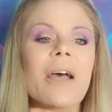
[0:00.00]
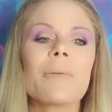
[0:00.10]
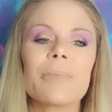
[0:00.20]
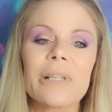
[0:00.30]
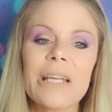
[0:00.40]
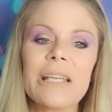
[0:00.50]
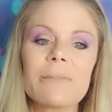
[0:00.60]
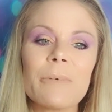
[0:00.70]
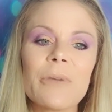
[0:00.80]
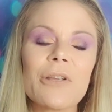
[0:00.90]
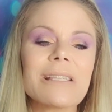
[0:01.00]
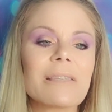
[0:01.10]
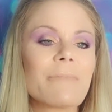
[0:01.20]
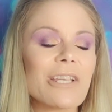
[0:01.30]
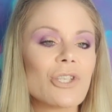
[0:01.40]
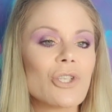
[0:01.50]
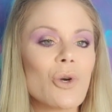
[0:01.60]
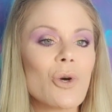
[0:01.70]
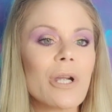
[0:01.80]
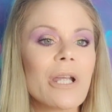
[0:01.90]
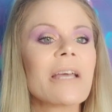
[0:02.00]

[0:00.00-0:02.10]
Please, beauties, make sure